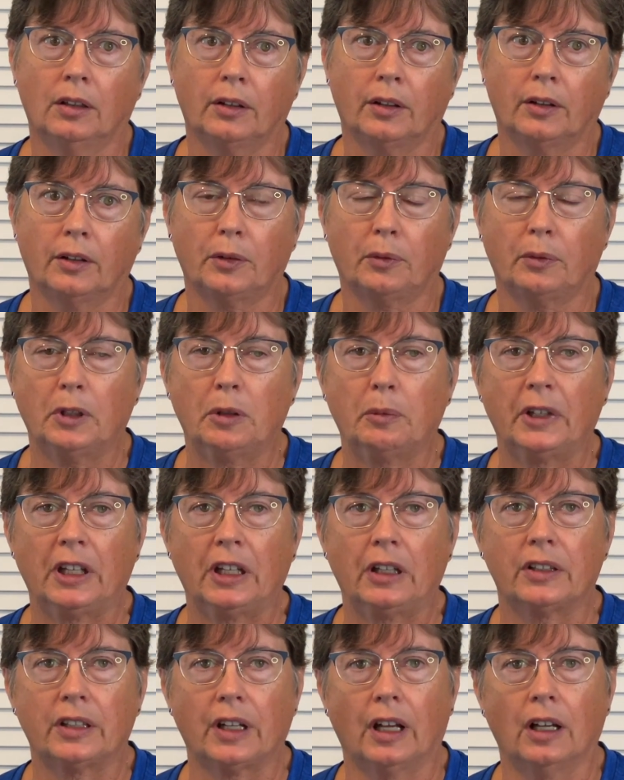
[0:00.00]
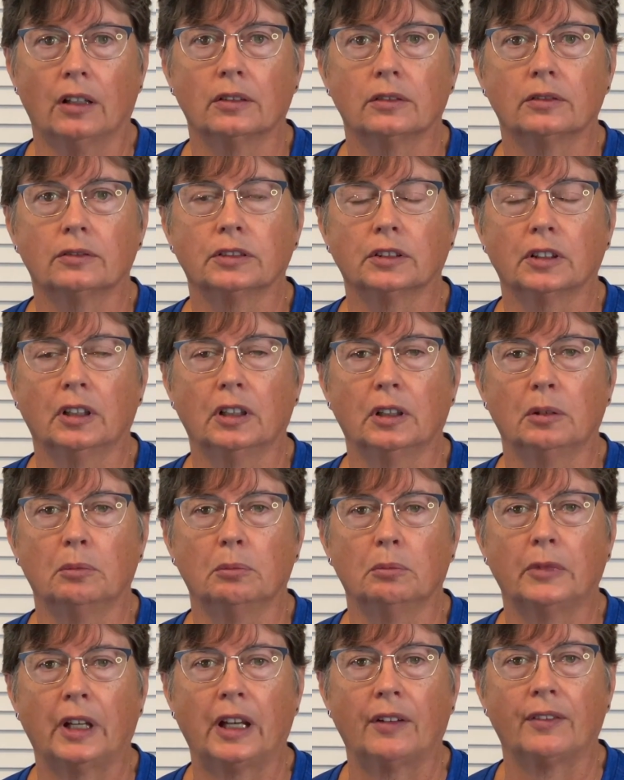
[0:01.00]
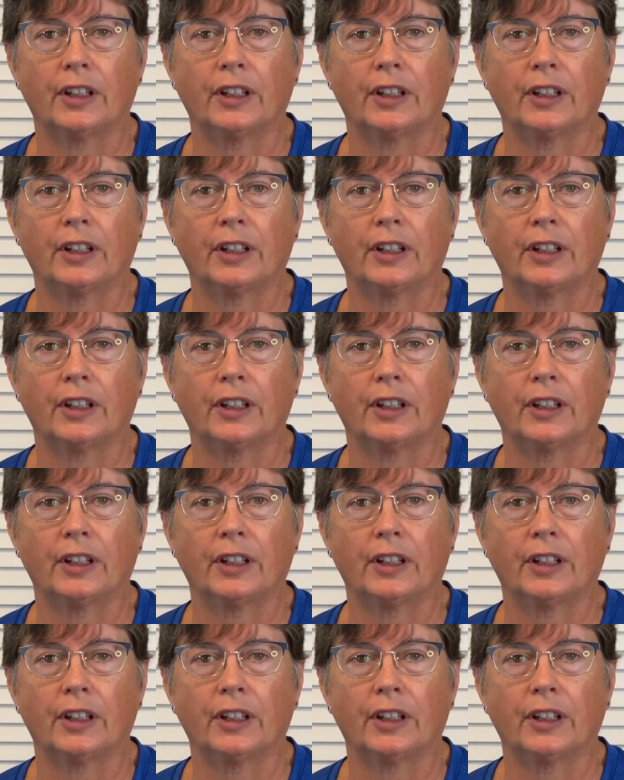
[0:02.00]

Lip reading: 3 weeks out from having